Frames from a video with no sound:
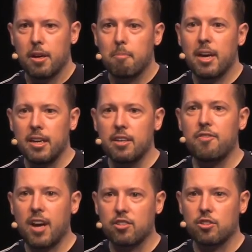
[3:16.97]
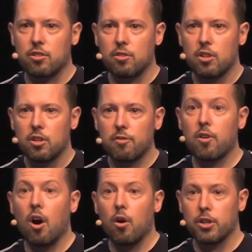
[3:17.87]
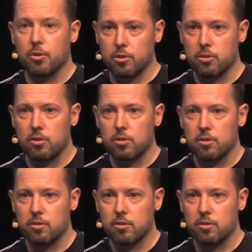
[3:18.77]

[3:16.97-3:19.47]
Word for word: making it faster for all users.